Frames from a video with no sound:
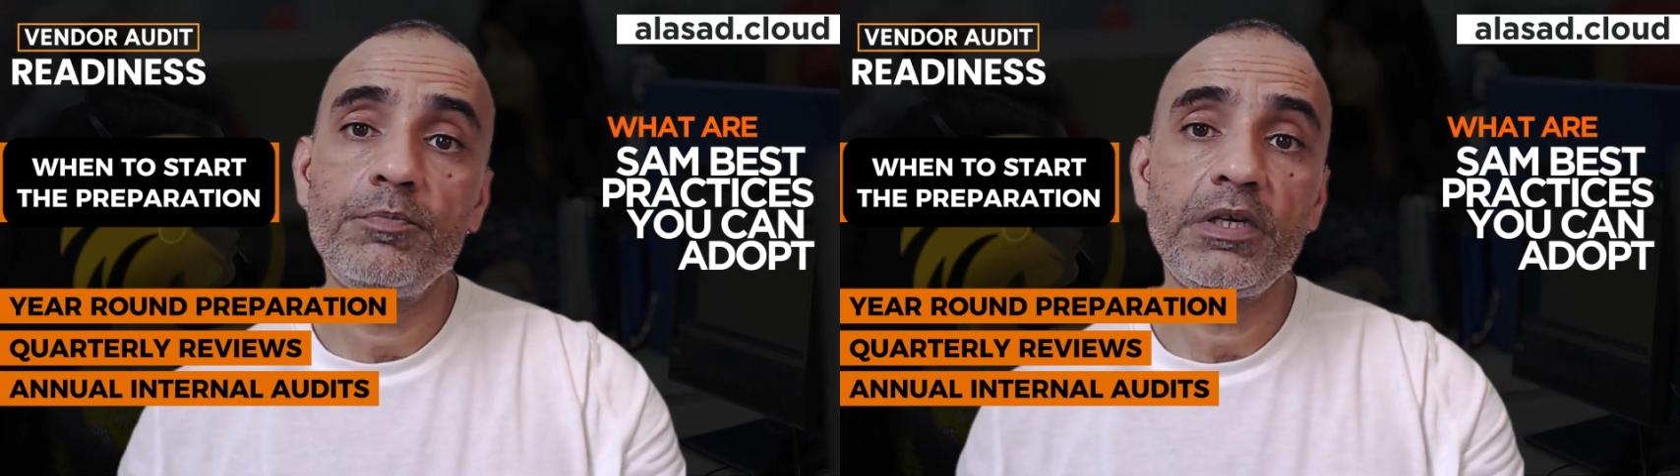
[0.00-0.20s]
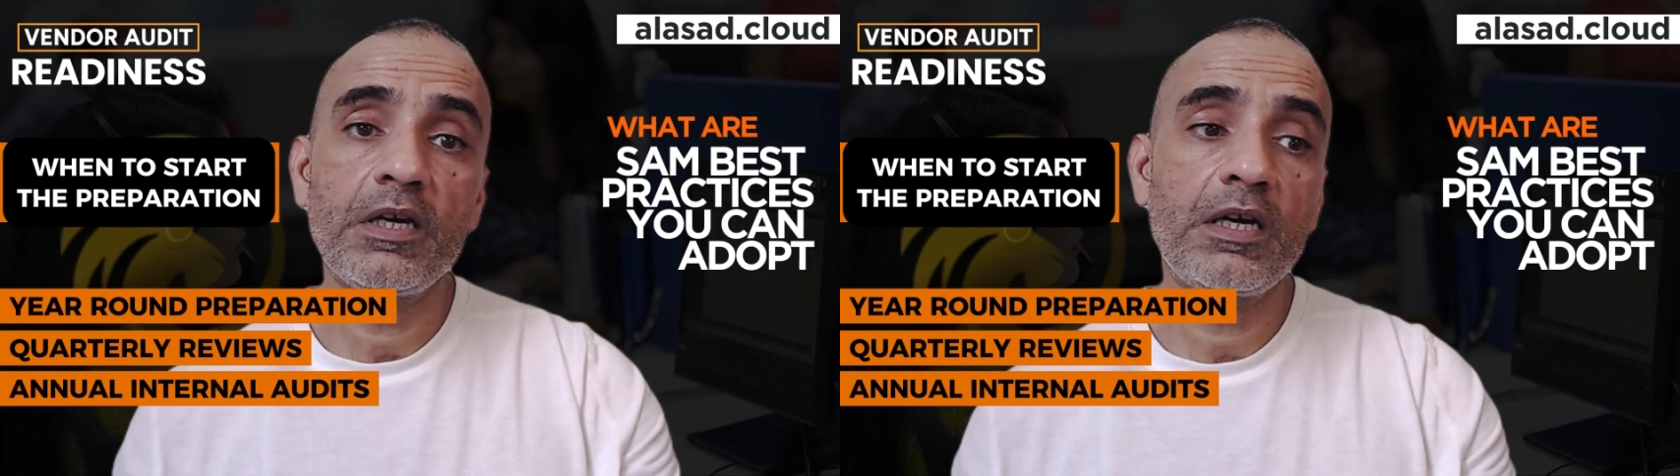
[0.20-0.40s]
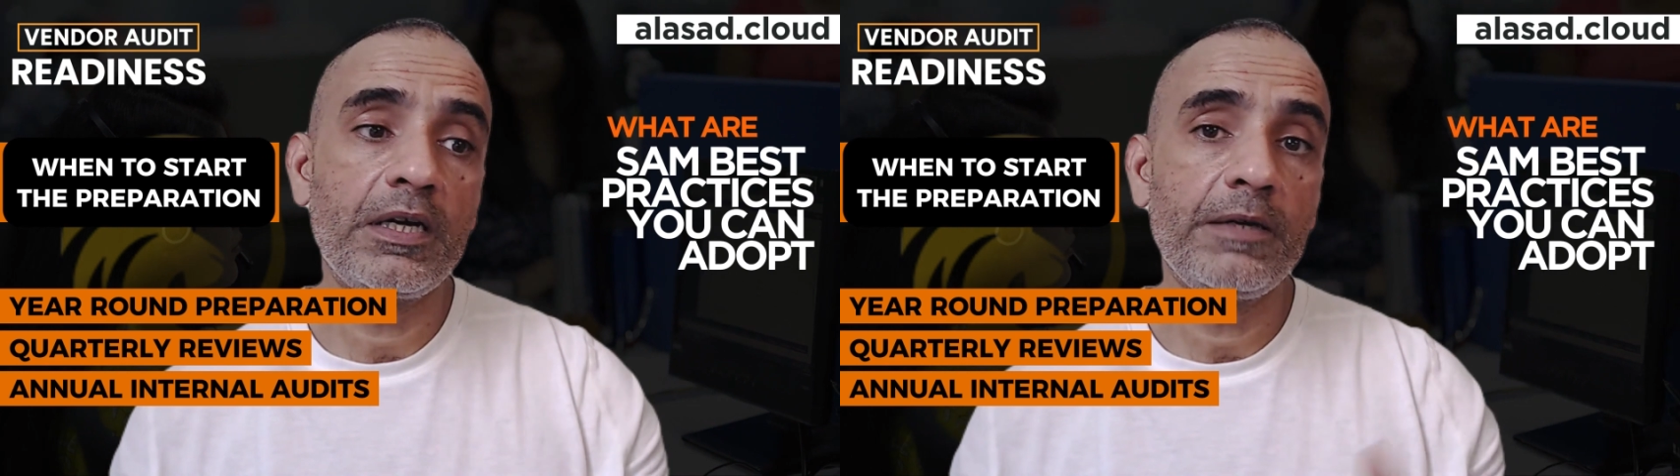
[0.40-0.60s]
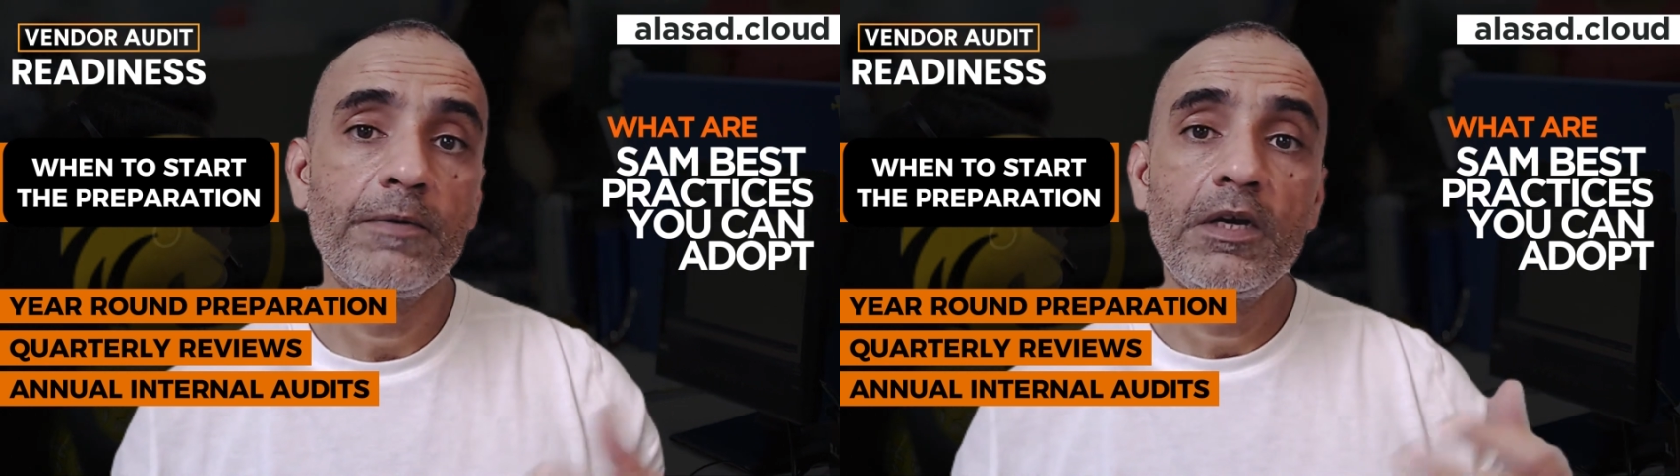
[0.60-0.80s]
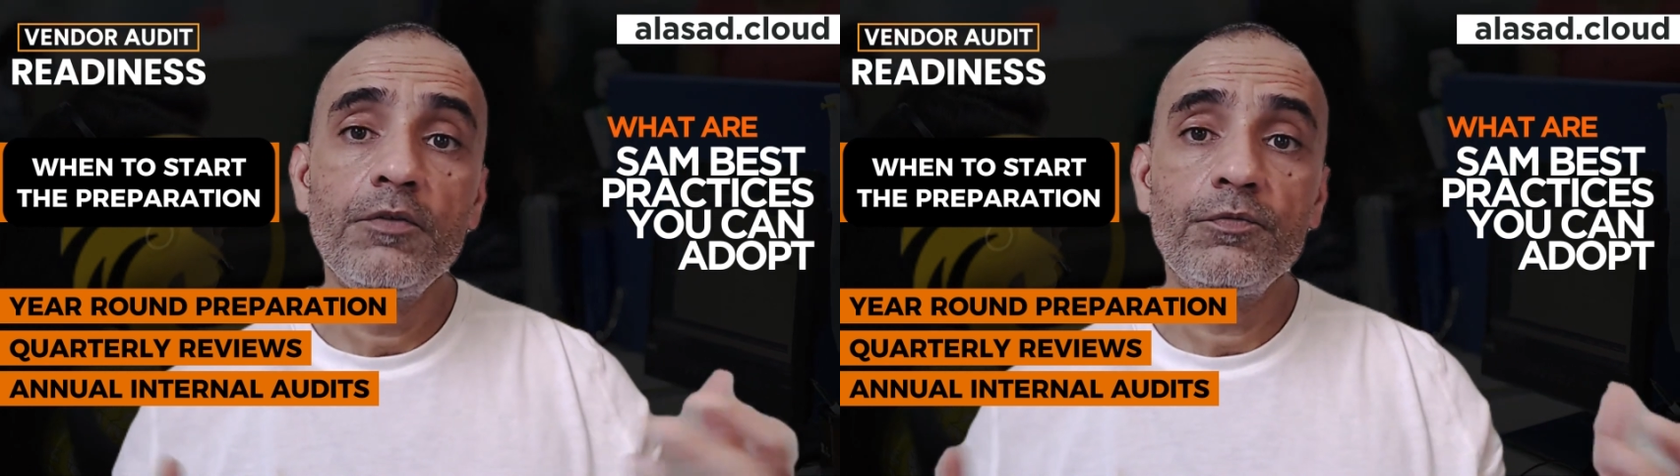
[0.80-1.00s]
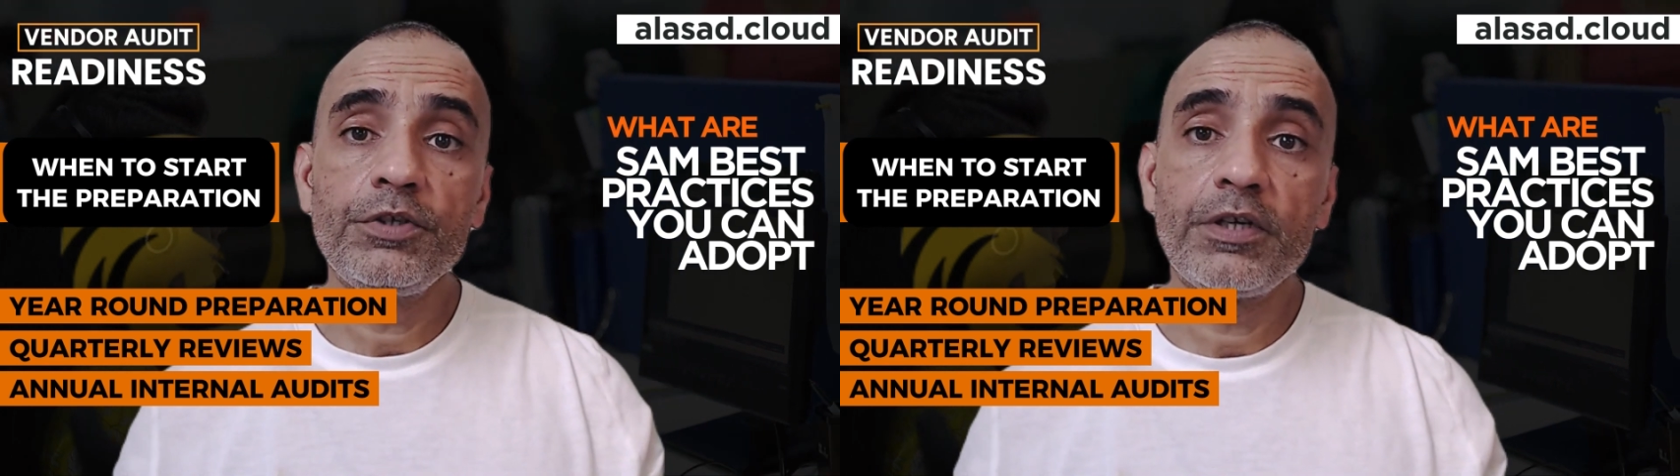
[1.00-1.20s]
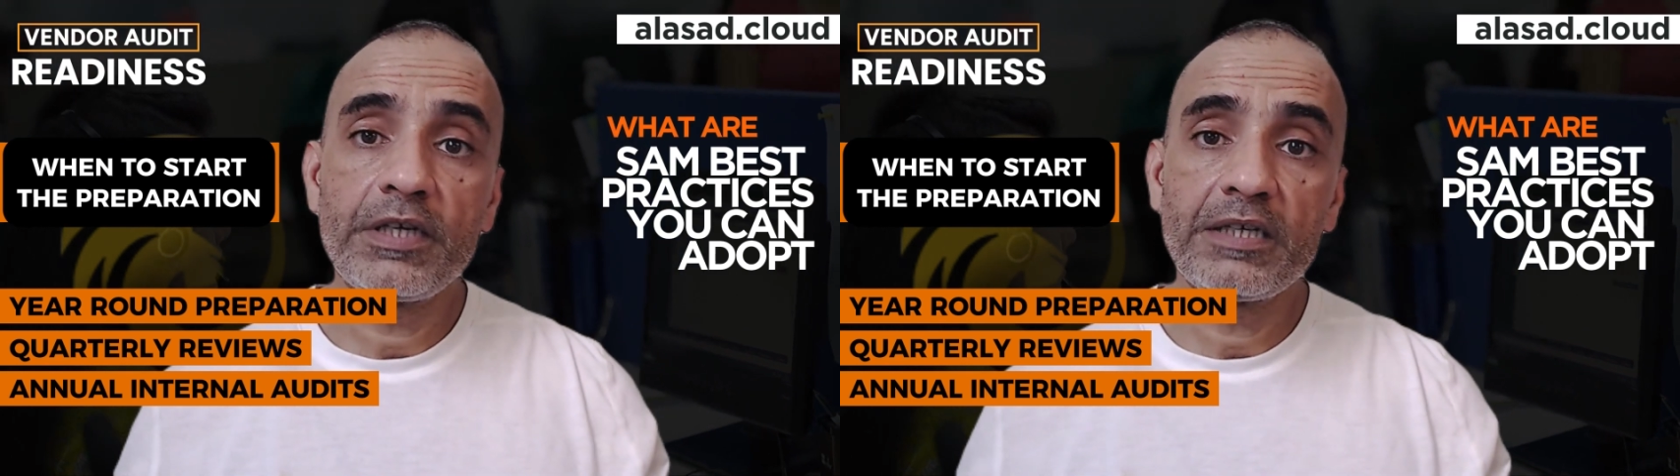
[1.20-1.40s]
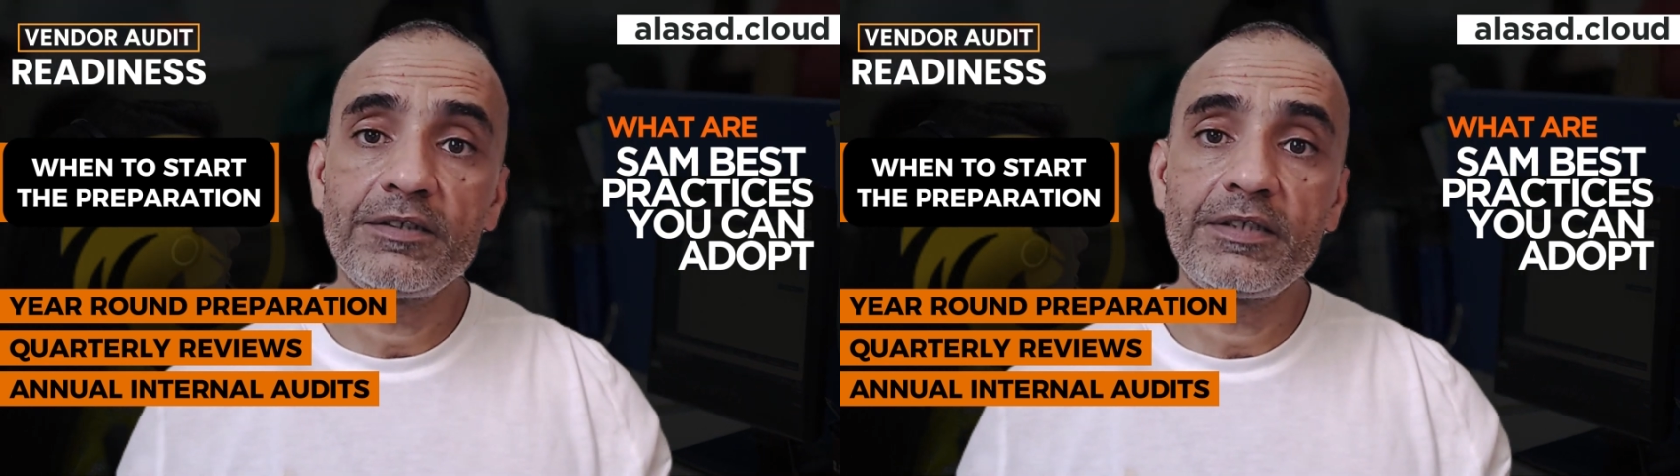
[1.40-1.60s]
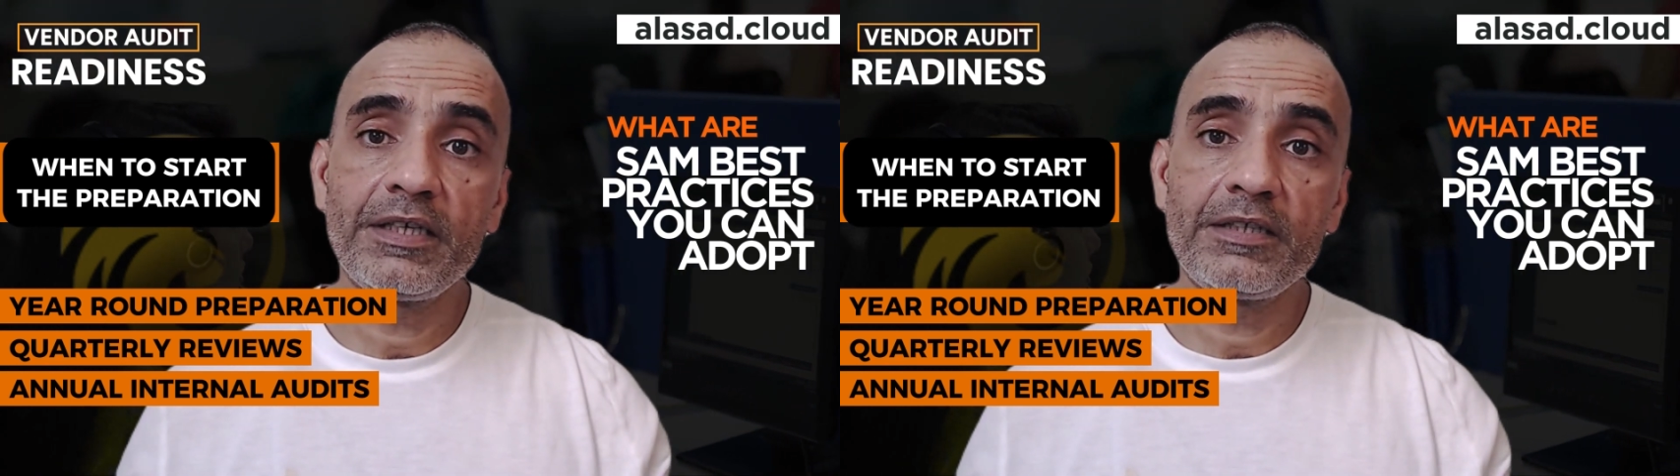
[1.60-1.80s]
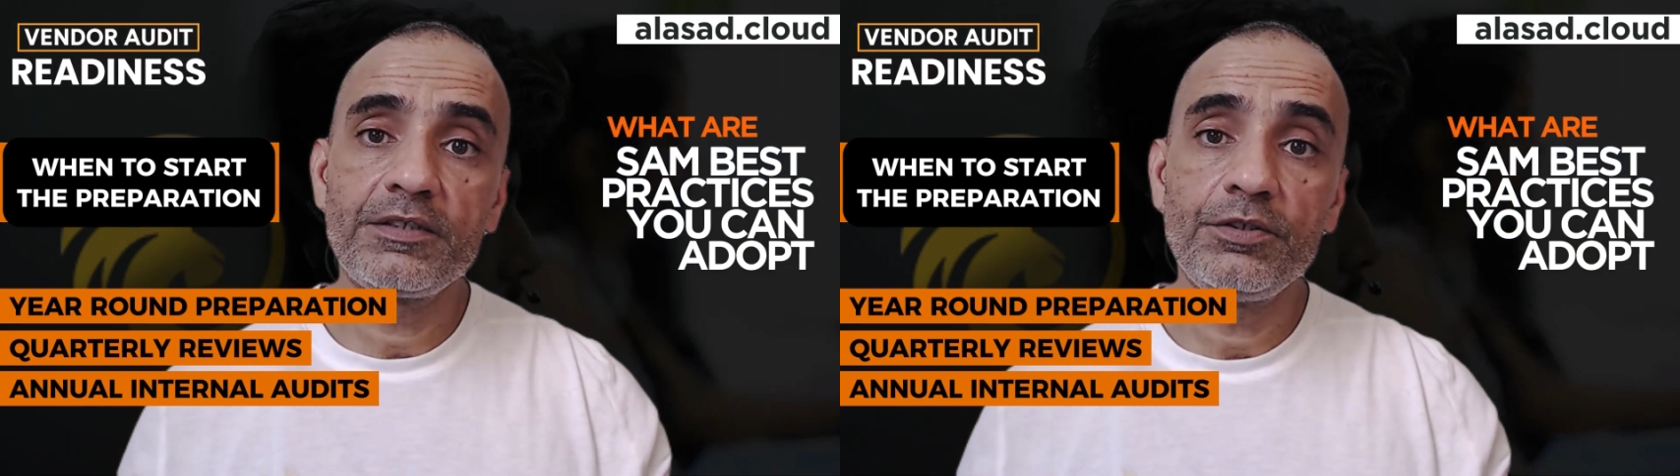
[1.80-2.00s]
BI for your analytics.